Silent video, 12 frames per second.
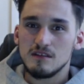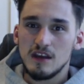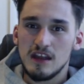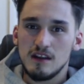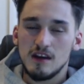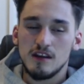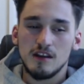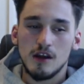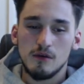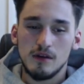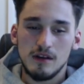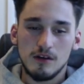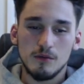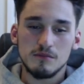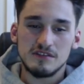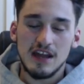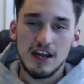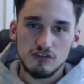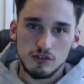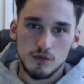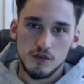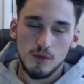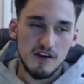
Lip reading: it comes natural to us.